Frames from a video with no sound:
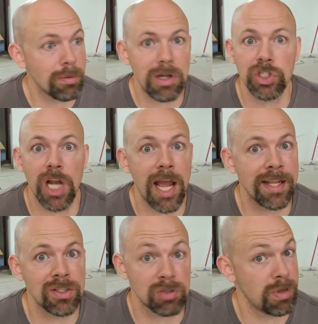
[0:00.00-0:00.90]
about
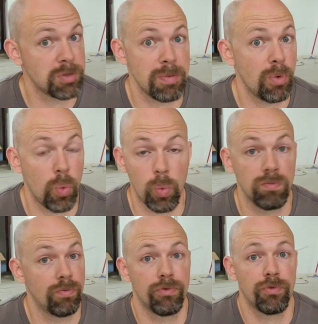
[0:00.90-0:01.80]
giants just makes people
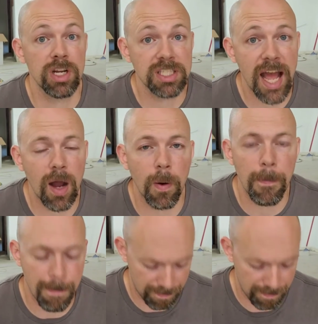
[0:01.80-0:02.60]
freaked out.